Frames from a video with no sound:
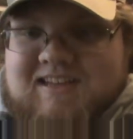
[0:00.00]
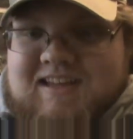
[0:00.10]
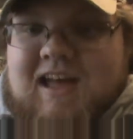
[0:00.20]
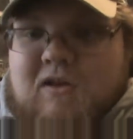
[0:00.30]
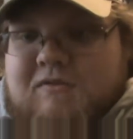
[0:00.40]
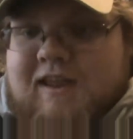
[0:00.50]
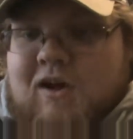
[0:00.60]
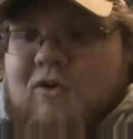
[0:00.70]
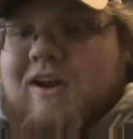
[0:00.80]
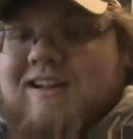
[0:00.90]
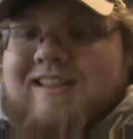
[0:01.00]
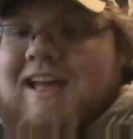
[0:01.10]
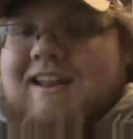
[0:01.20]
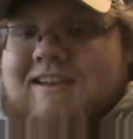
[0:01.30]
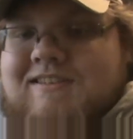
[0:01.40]
How downgraded
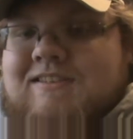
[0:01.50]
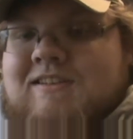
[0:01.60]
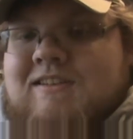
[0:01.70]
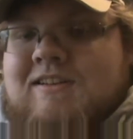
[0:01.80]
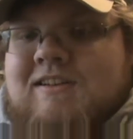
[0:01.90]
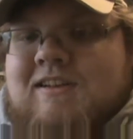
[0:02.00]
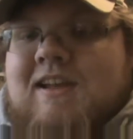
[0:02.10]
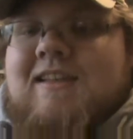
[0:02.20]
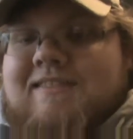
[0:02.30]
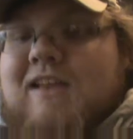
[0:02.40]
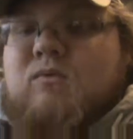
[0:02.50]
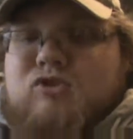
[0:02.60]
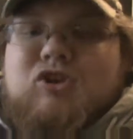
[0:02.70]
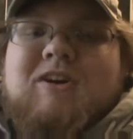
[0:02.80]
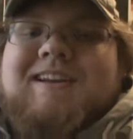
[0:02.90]
that is. That's what
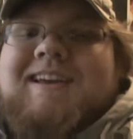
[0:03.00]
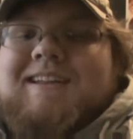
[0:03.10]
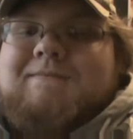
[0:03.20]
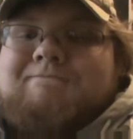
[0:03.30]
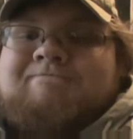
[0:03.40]
you're going to get.